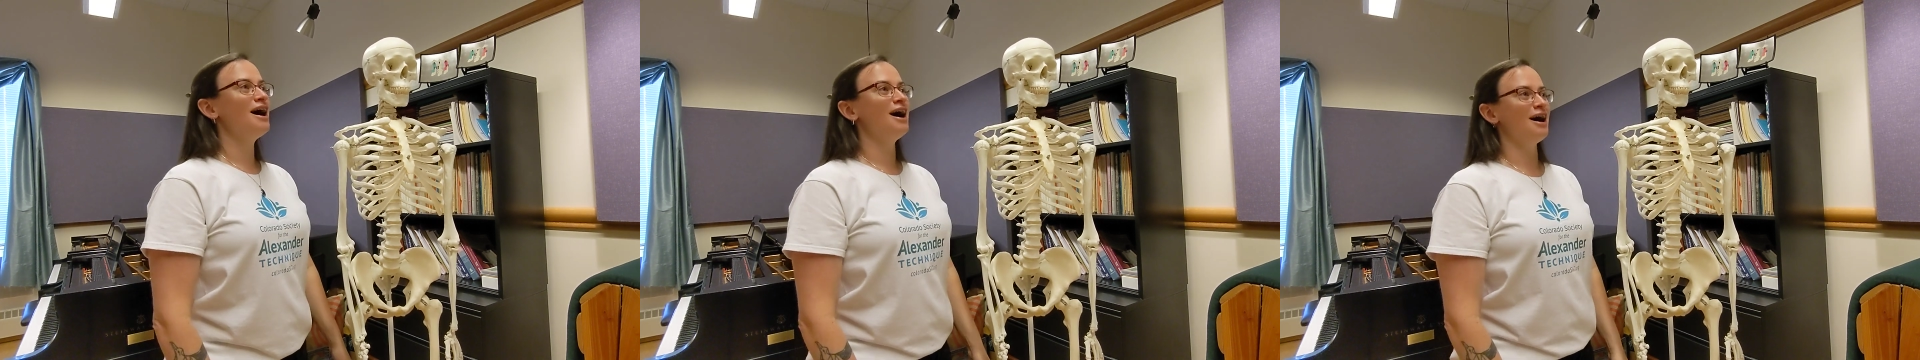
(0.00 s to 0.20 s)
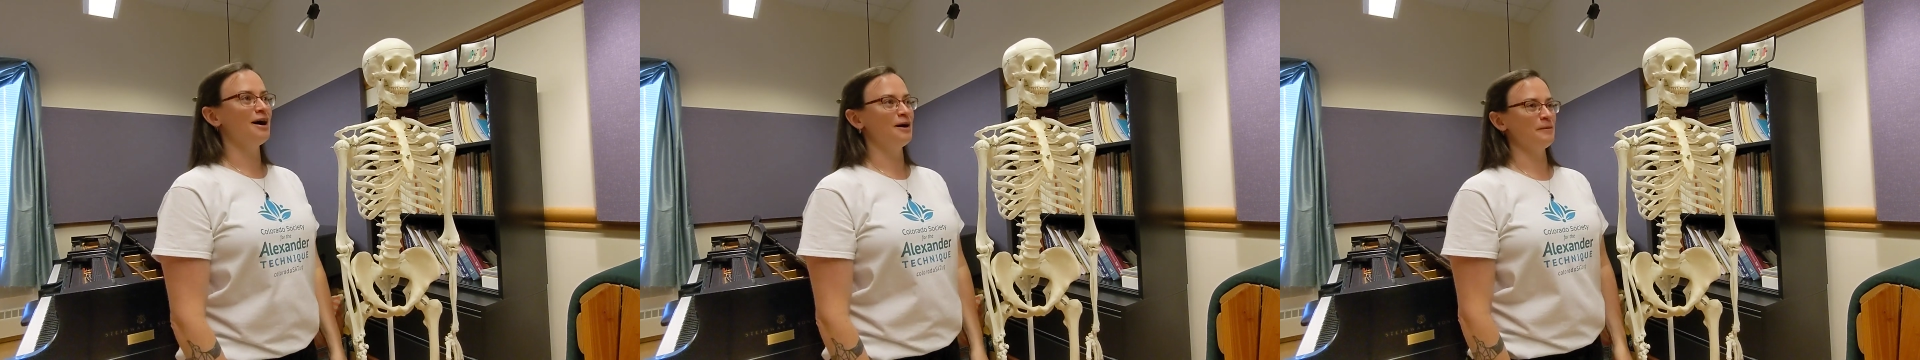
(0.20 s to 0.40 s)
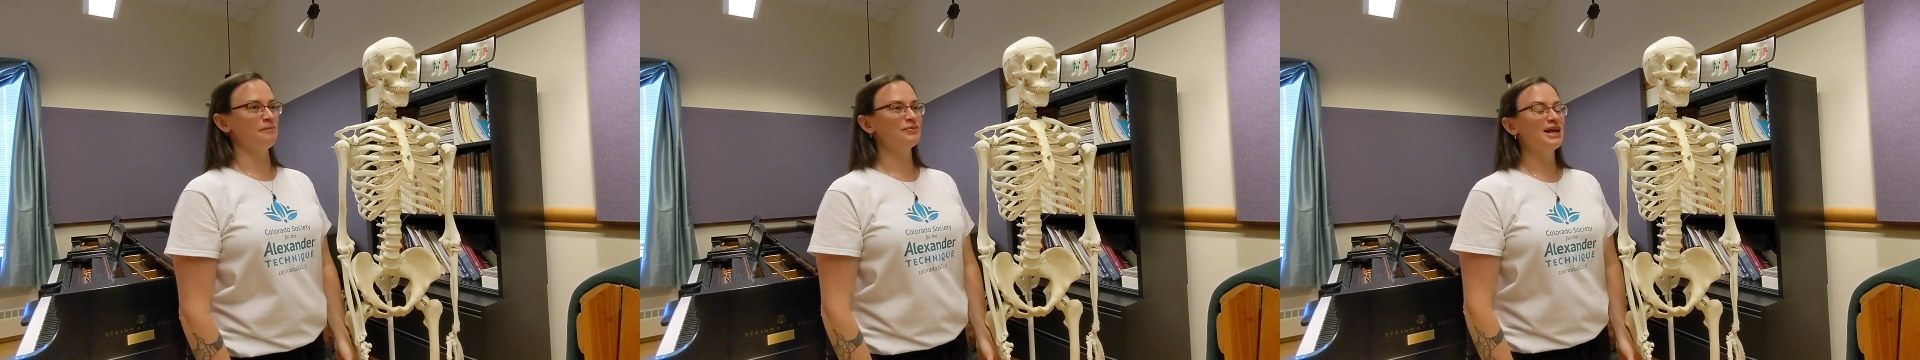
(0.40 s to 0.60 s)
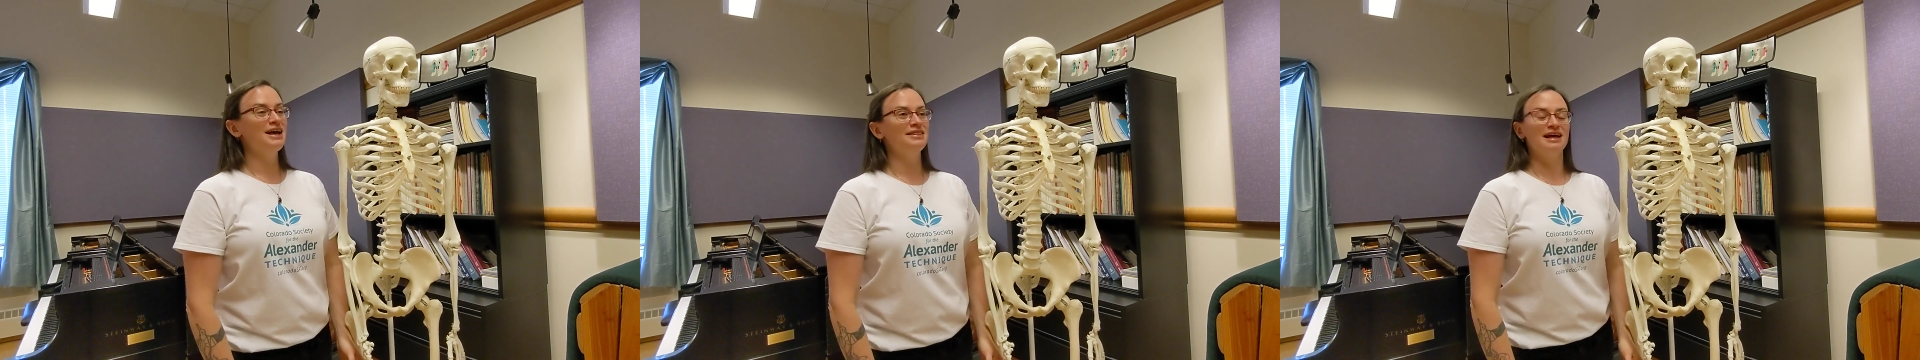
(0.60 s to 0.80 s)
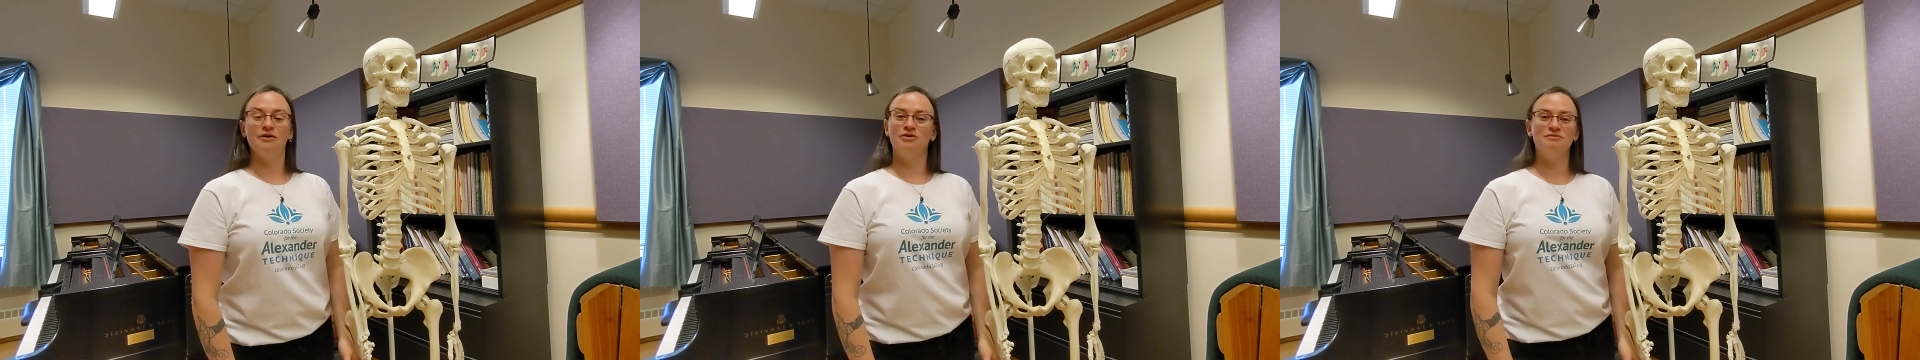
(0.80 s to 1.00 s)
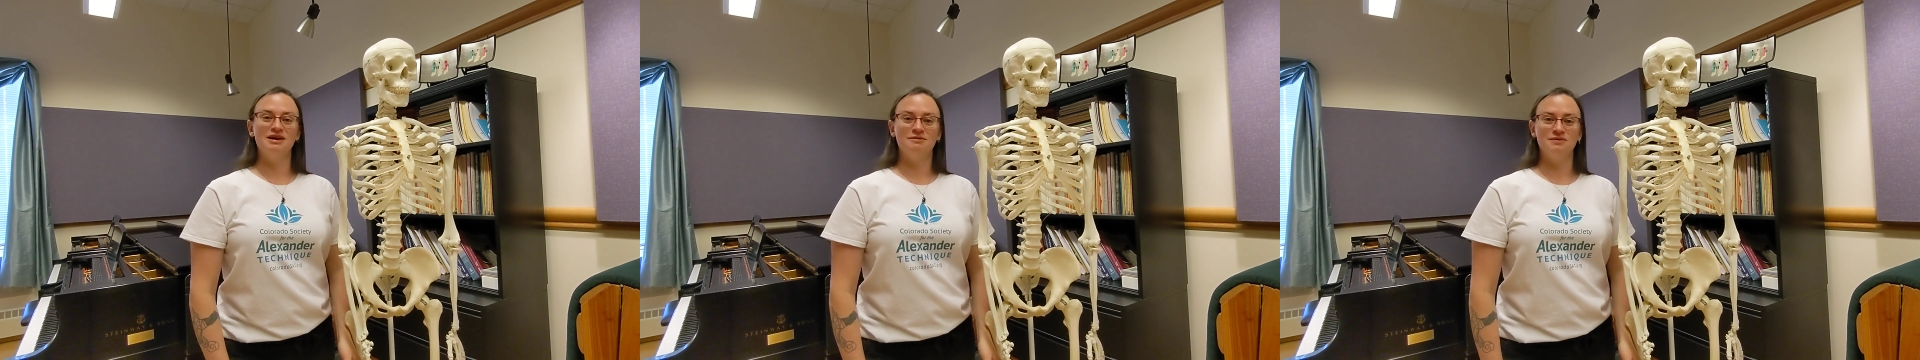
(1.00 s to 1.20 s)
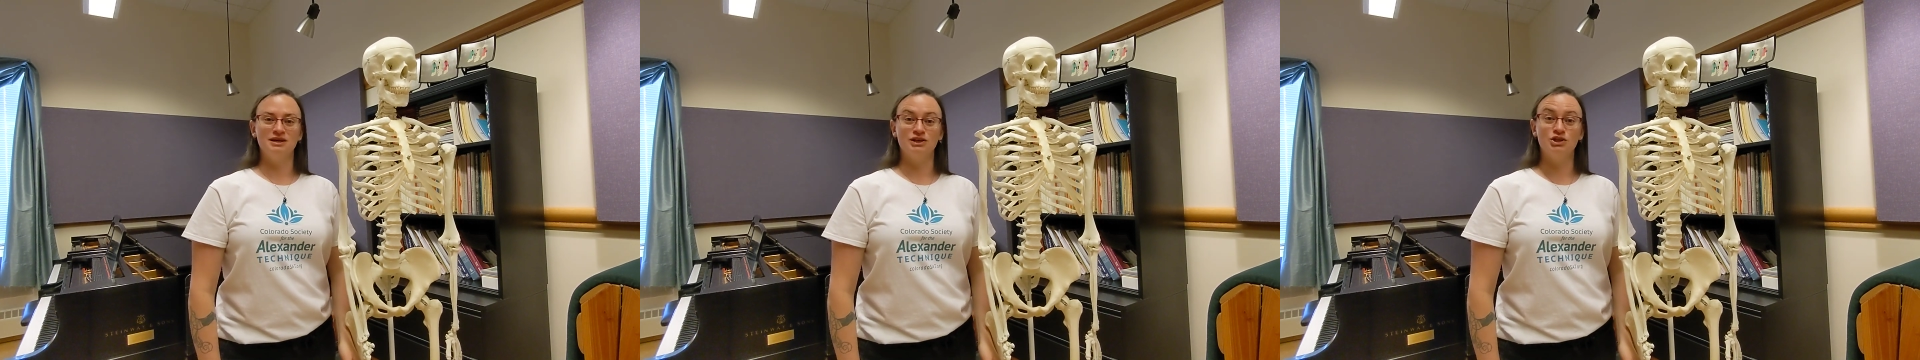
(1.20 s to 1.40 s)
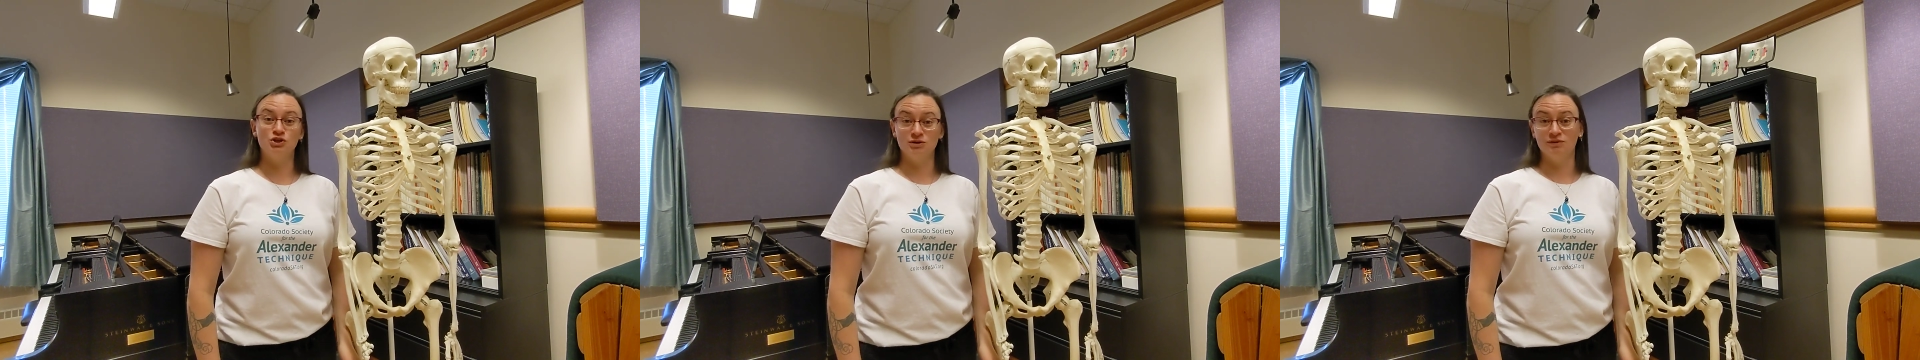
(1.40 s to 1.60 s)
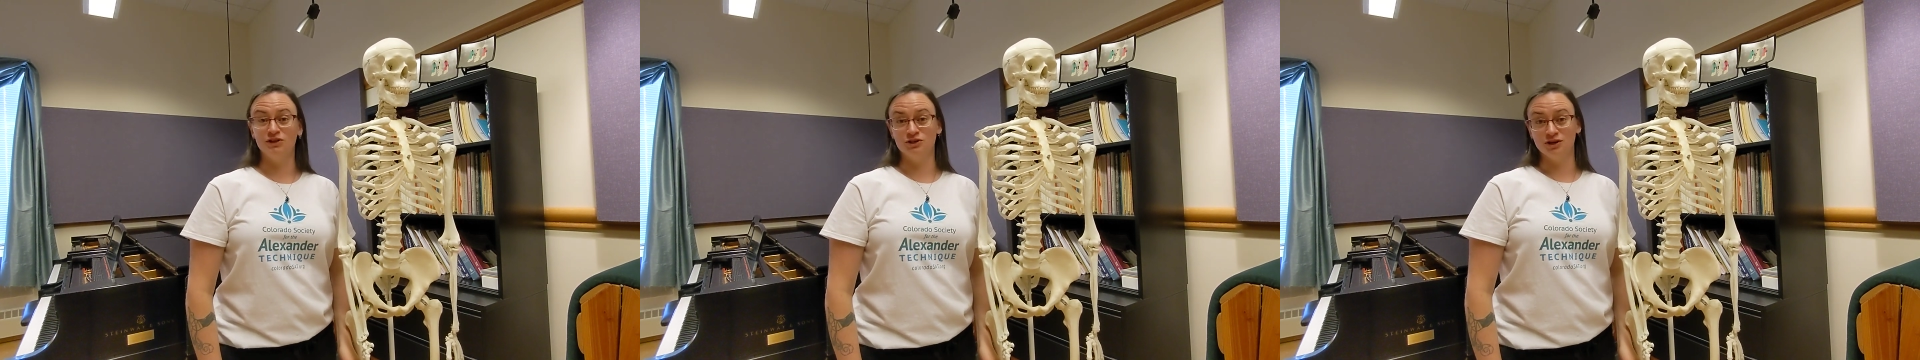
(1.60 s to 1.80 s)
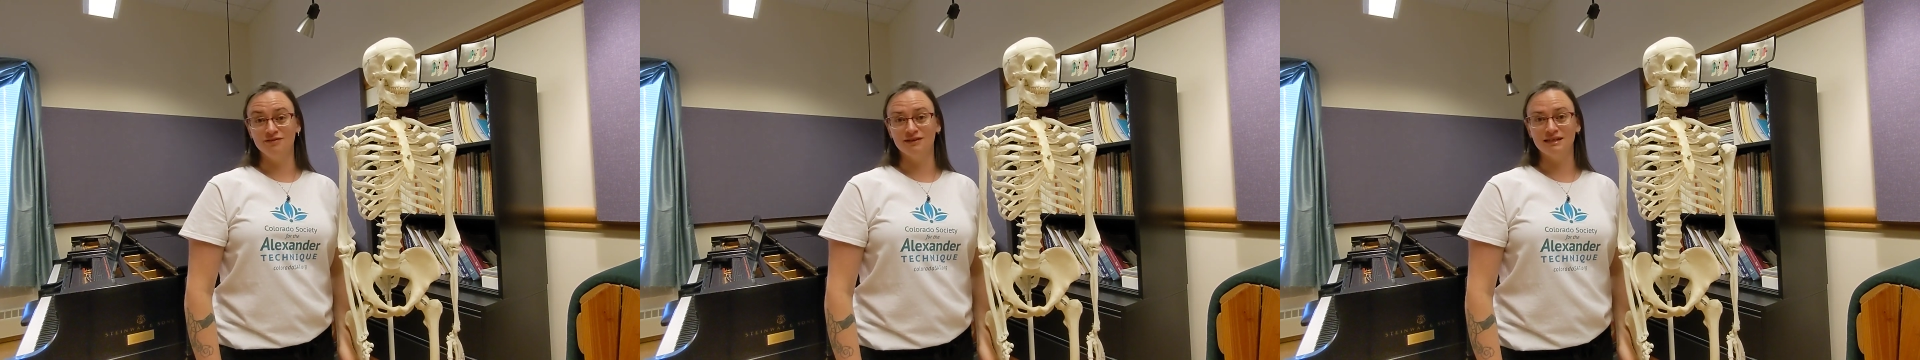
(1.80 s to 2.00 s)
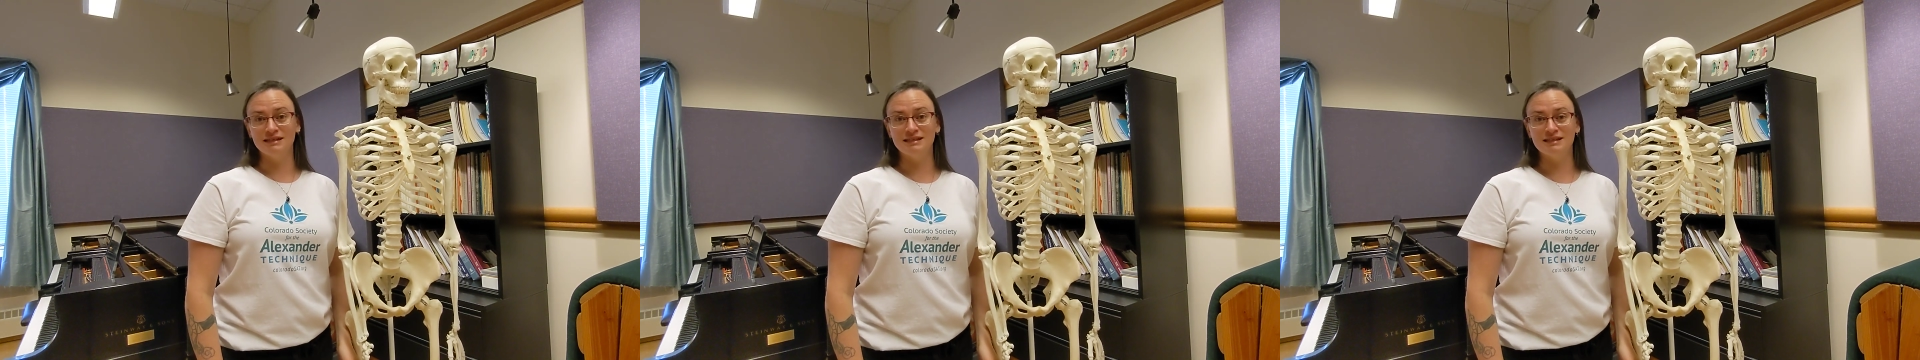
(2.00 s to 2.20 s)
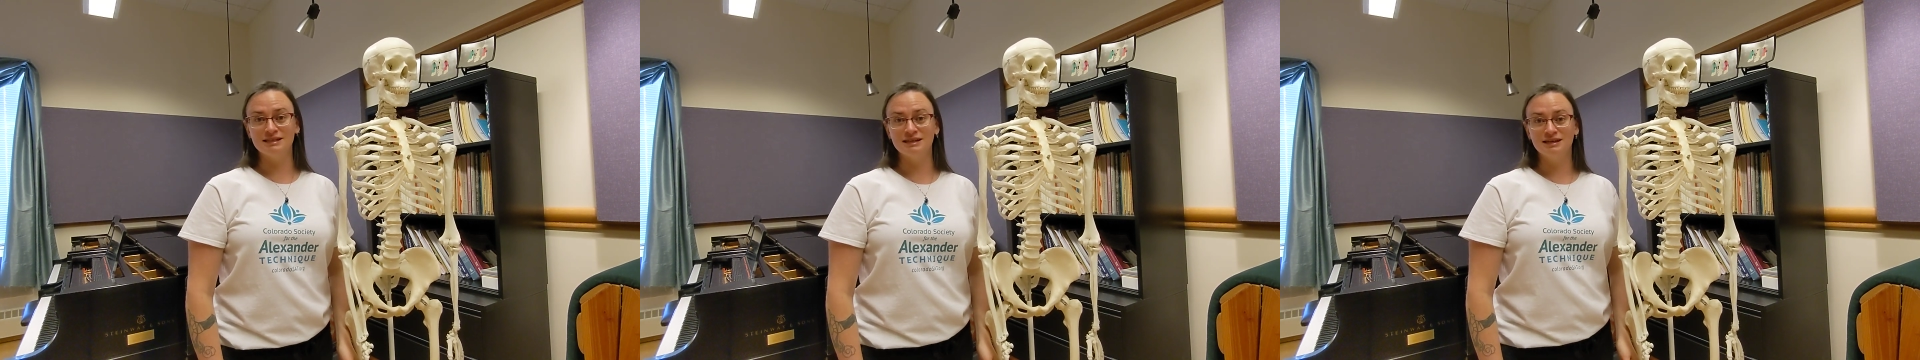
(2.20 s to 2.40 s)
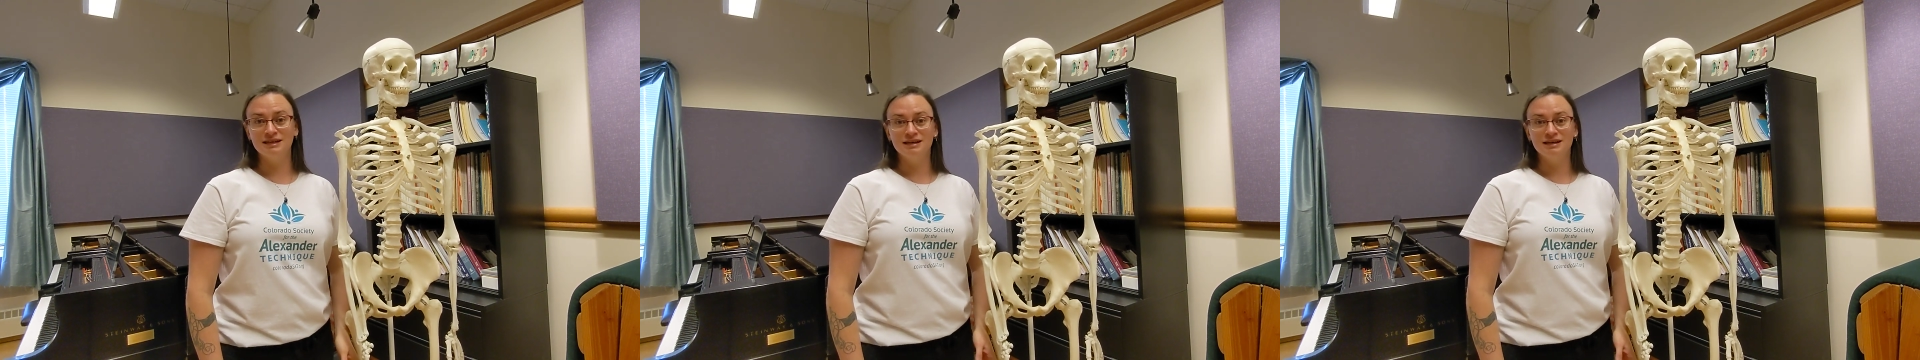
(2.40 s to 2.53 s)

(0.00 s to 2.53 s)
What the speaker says: that would make me extremely nervous,